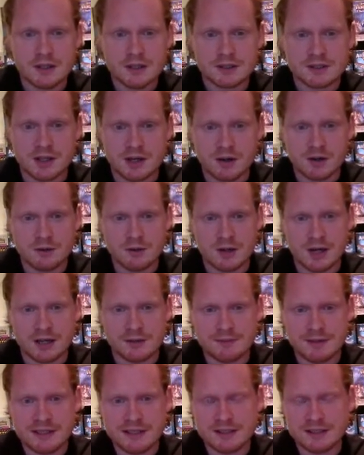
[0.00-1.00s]
So,
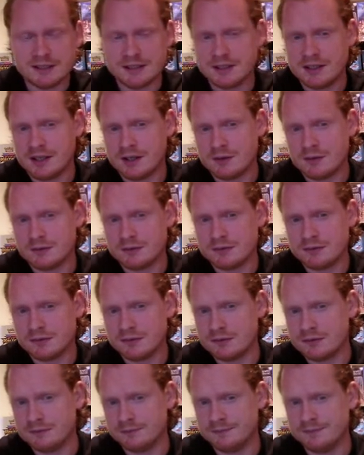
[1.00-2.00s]
I mean, you know,
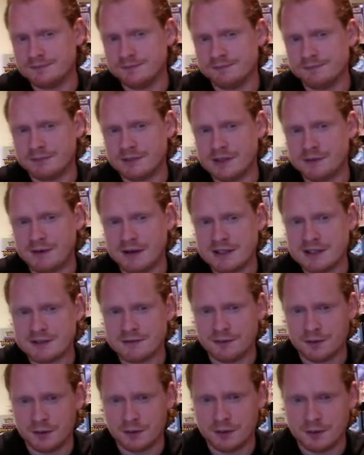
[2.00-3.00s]
defense
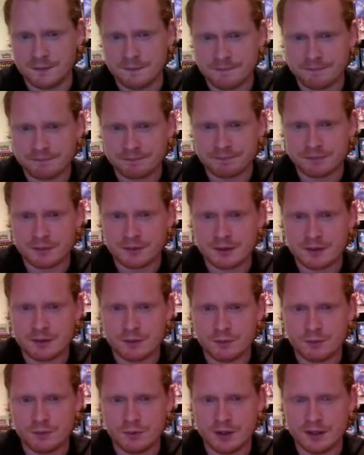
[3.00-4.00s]
4,
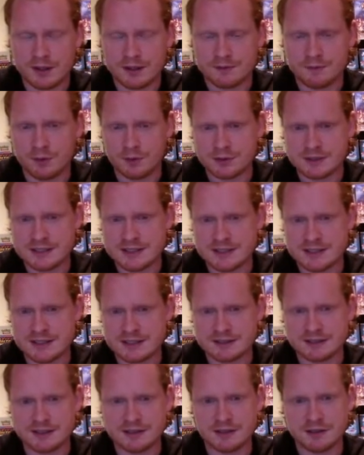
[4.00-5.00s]
14,
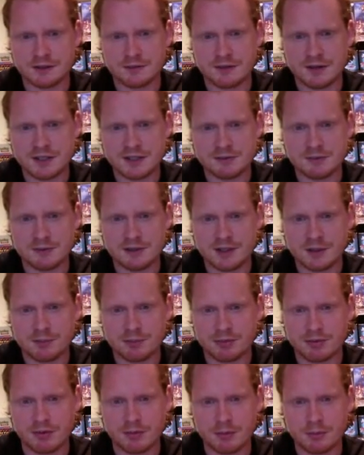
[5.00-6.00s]
16 on the regiment. They're
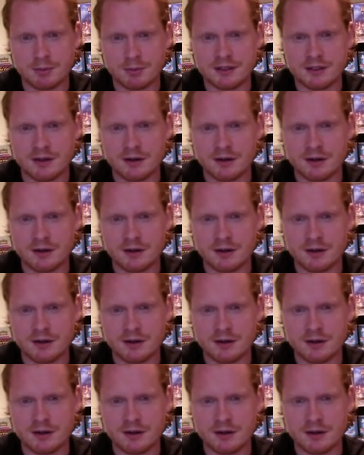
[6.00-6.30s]
probably